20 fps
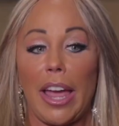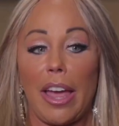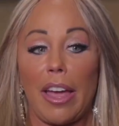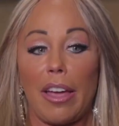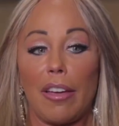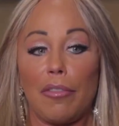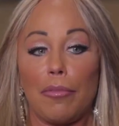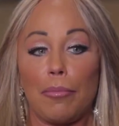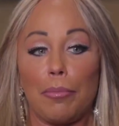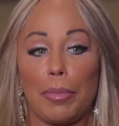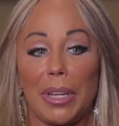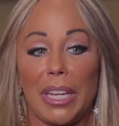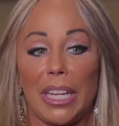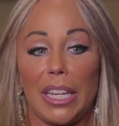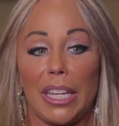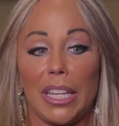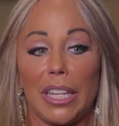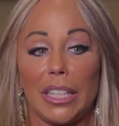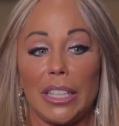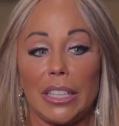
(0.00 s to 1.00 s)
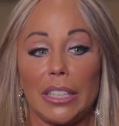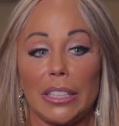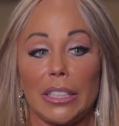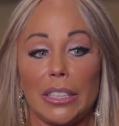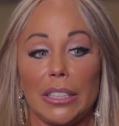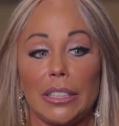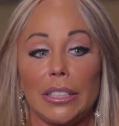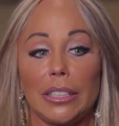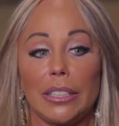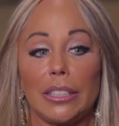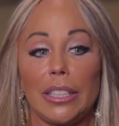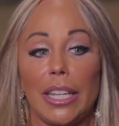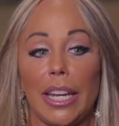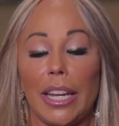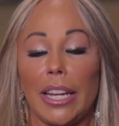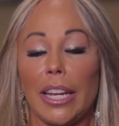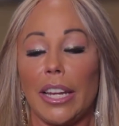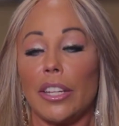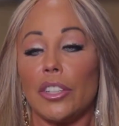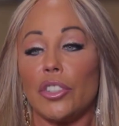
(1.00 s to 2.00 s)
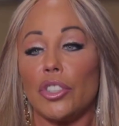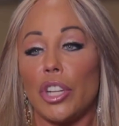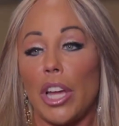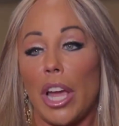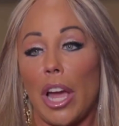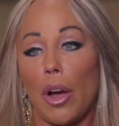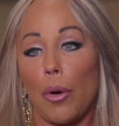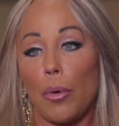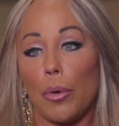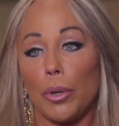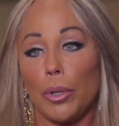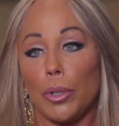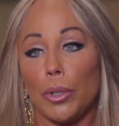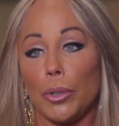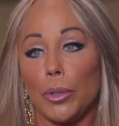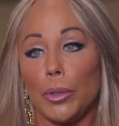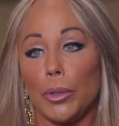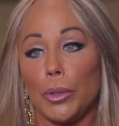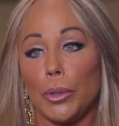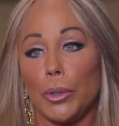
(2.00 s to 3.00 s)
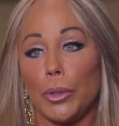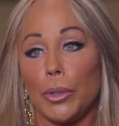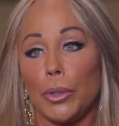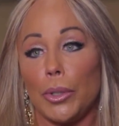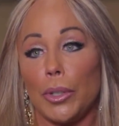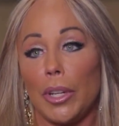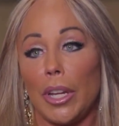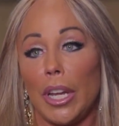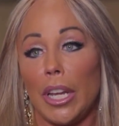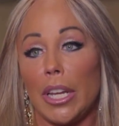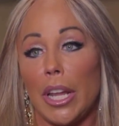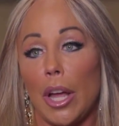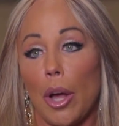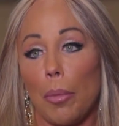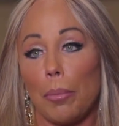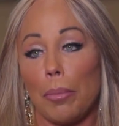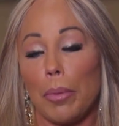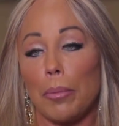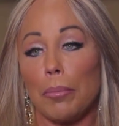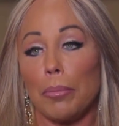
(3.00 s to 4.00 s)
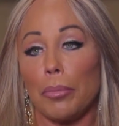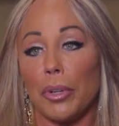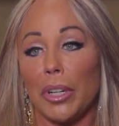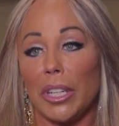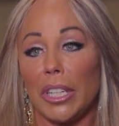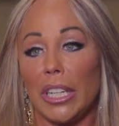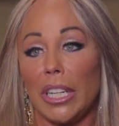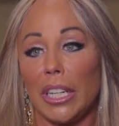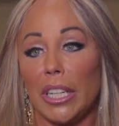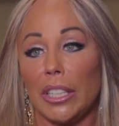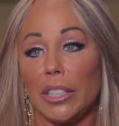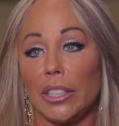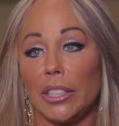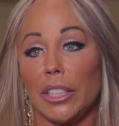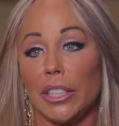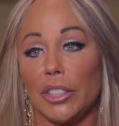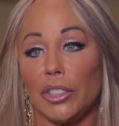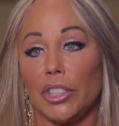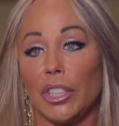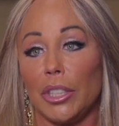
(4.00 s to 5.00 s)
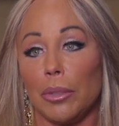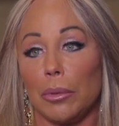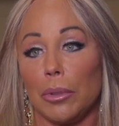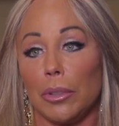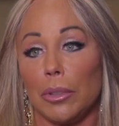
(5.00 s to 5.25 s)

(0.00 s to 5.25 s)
have been taking showers and helping Brittani since she